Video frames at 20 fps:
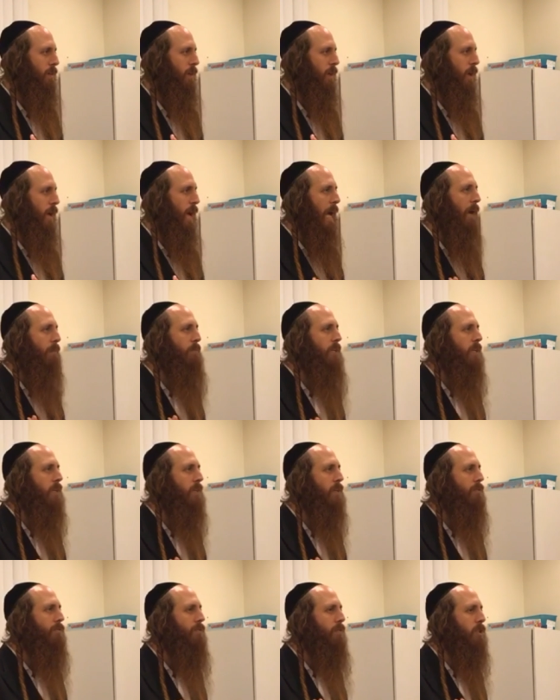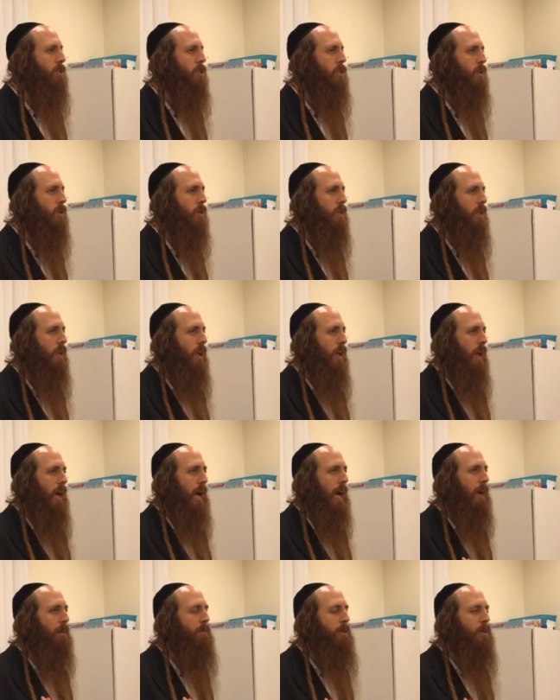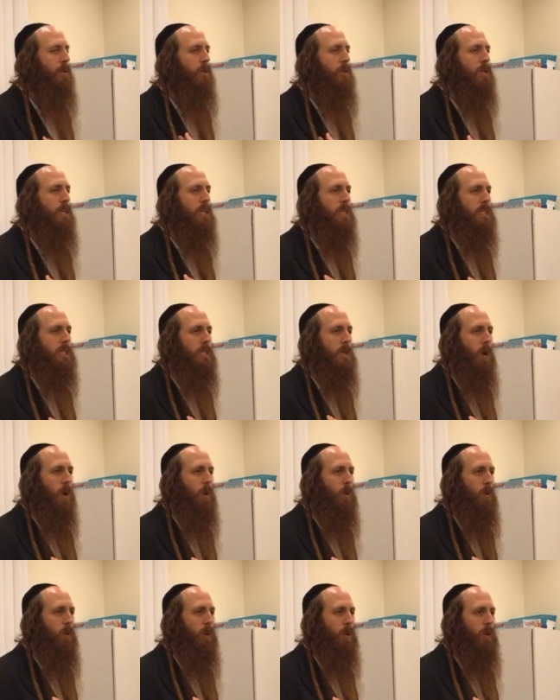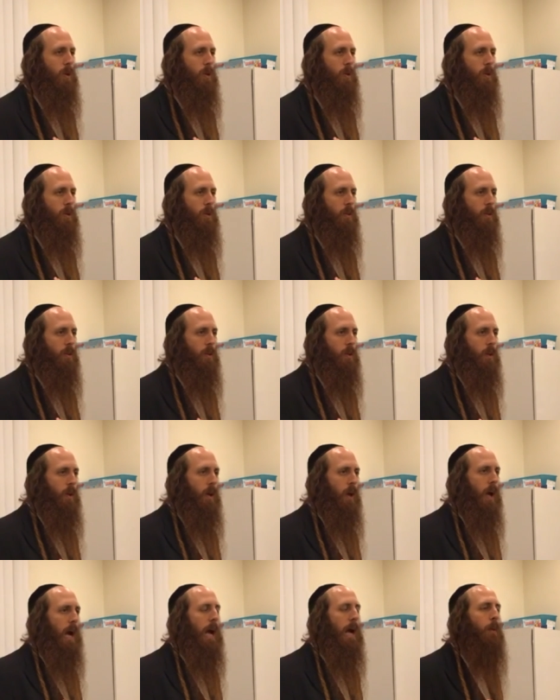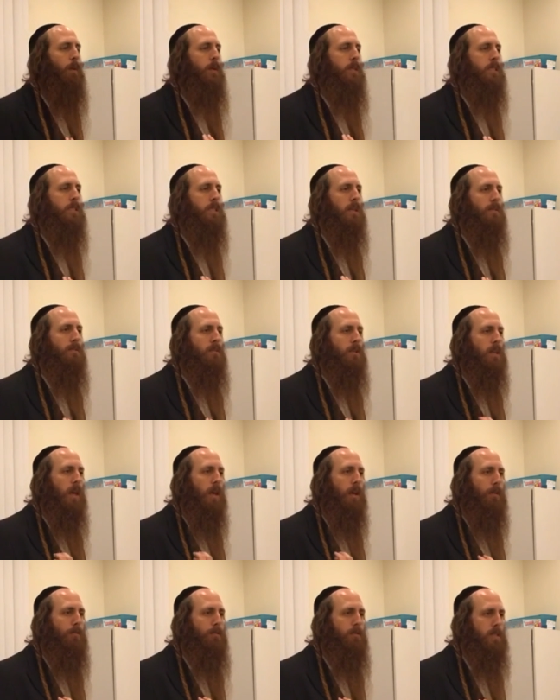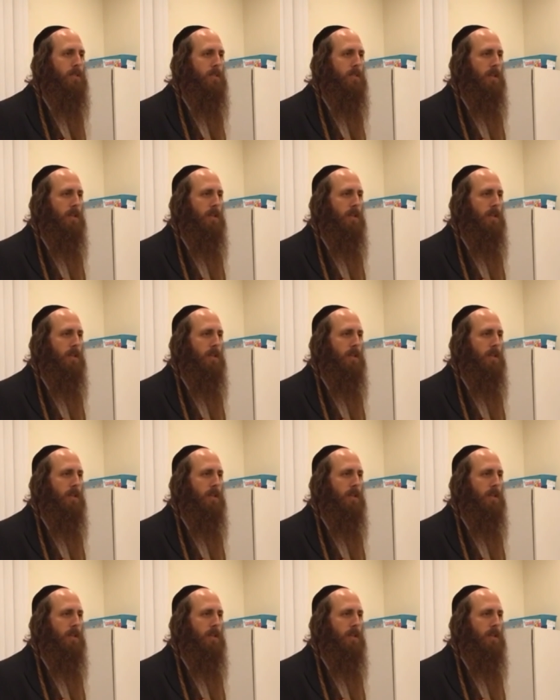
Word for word: I'm an individual. I'm a unique soul. I received gifts,